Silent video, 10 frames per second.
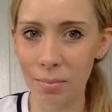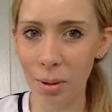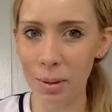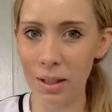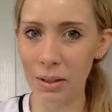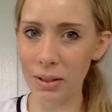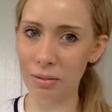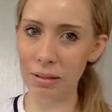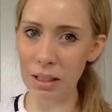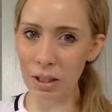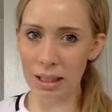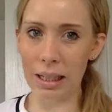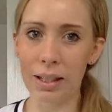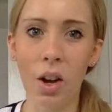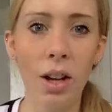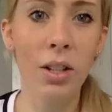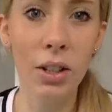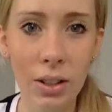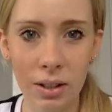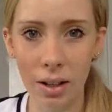probably not as religiously as I do,
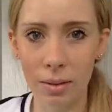because